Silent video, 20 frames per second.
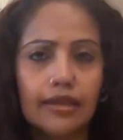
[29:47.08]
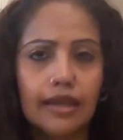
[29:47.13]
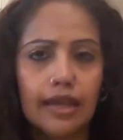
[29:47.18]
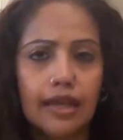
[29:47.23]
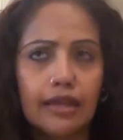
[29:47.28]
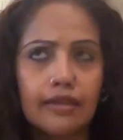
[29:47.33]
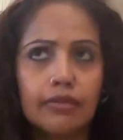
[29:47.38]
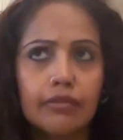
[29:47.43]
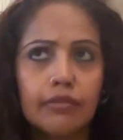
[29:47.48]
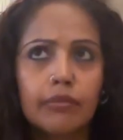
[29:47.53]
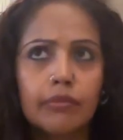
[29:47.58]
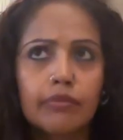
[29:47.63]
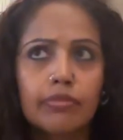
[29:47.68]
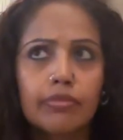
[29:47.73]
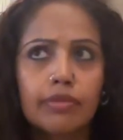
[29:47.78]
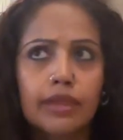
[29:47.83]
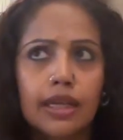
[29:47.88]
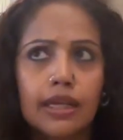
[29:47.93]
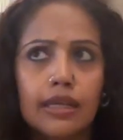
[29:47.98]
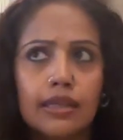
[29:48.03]
and
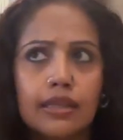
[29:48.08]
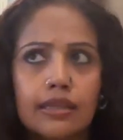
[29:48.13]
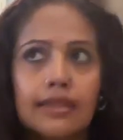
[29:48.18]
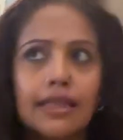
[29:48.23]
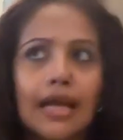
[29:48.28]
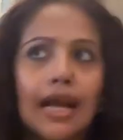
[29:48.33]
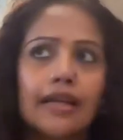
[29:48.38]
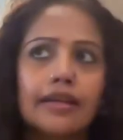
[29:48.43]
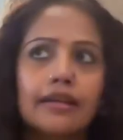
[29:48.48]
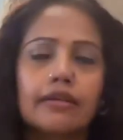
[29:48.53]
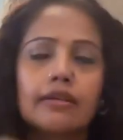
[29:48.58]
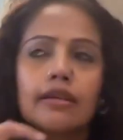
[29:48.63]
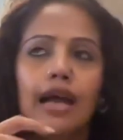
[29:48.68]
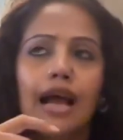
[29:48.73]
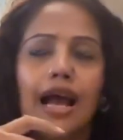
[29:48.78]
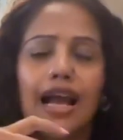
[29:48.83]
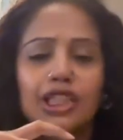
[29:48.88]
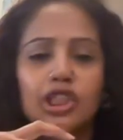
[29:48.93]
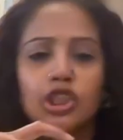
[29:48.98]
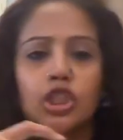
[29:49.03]
that
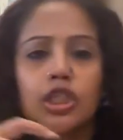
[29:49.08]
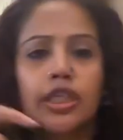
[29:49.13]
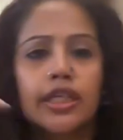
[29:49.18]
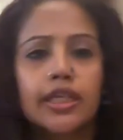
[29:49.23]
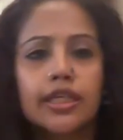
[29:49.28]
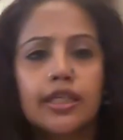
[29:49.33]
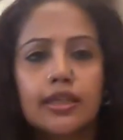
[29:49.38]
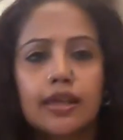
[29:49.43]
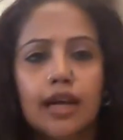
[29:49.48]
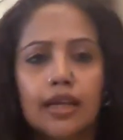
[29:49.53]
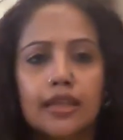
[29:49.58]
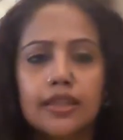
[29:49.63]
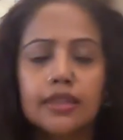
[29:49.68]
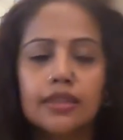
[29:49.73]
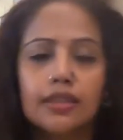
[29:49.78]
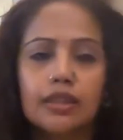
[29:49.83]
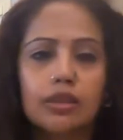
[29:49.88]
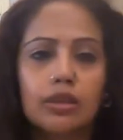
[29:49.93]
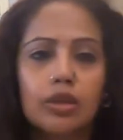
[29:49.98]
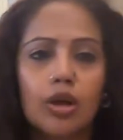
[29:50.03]
actually
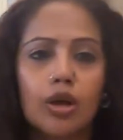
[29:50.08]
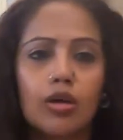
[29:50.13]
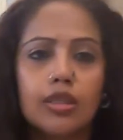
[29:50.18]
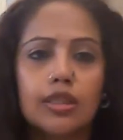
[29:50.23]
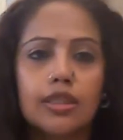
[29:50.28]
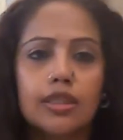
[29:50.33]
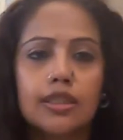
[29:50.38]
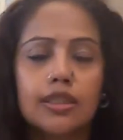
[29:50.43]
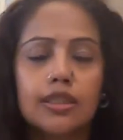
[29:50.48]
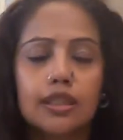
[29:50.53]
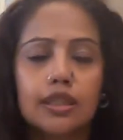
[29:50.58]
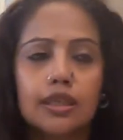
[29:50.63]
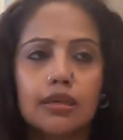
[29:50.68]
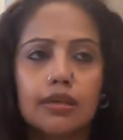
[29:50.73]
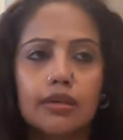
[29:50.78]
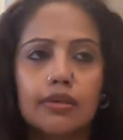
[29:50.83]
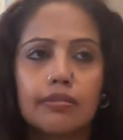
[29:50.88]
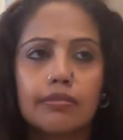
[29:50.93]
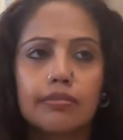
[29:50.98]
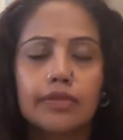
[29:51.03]
cuts across
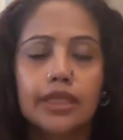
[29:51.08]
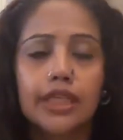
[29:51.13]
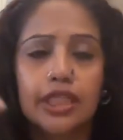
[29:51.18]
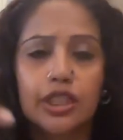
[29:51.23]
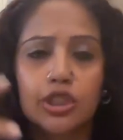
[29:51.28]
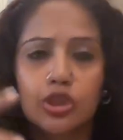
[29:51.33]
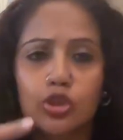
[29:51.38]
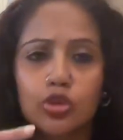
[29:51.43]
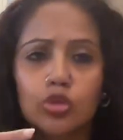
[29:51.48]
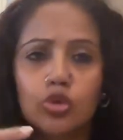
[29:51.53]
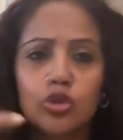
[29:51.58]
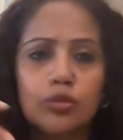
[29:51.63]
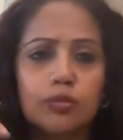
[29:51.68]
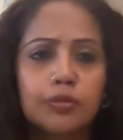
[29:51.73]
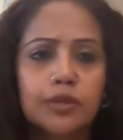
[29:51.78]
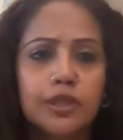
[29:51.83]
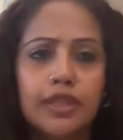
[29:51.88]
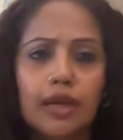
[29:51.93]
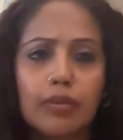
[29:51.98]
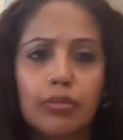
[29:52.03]
age
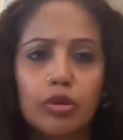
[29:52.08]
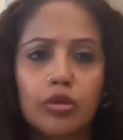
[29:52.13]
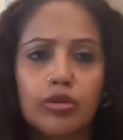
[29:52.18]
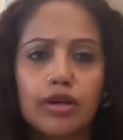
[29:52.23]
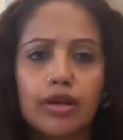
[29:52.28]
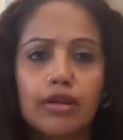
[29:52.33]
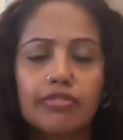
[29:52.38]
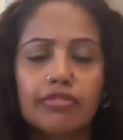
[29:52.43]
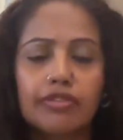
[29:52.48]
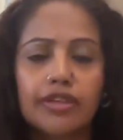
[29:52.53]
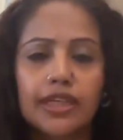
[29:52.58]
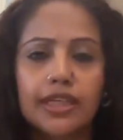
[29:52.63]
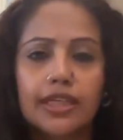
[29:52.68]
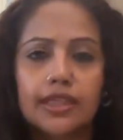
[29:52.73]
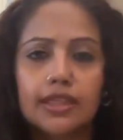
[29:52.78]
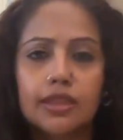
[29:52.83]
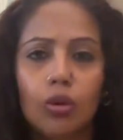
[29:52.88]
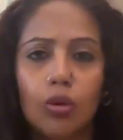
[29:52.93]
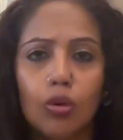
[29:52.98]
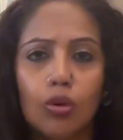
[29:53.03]
groups,
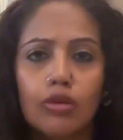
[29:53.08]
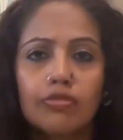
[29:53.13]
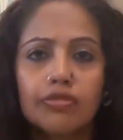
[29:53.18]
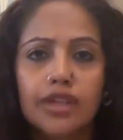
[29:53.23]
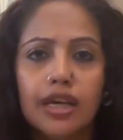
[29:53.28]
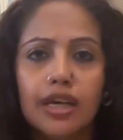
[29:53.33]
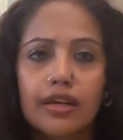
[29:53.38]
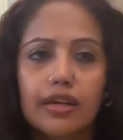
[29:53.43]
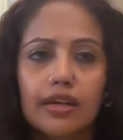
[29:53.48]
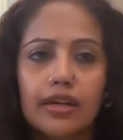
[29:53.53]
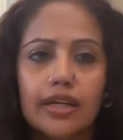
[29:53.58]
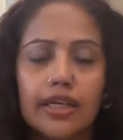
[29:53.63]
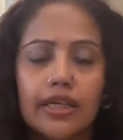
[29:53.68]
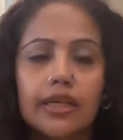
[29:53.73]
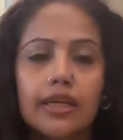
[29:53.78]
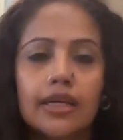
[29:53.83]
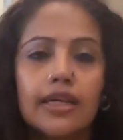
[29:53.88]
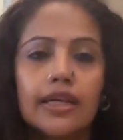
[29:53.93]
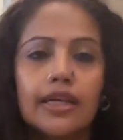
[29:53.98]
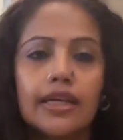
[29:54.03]
demographics, all of that,
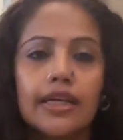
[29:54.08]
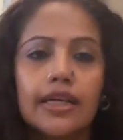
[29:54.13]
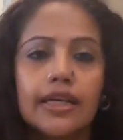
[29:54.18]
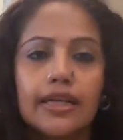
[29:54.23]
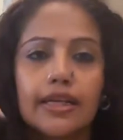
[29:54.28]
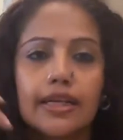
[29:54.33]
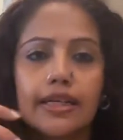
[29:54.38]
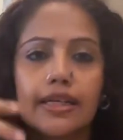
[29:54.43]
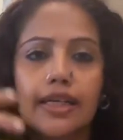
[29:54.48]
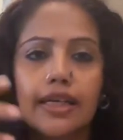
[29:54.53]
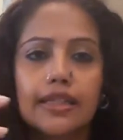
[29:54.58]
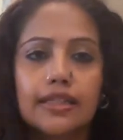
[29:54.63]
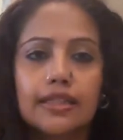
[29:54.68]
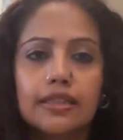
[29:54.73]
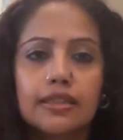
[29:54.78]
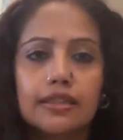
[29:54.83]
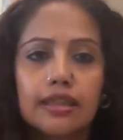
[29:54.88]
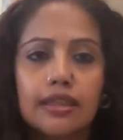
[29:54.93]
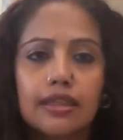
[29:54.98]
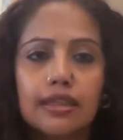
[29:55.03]
right? It
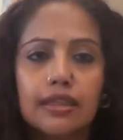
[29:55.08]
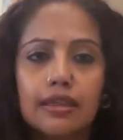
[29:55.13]
doesn't.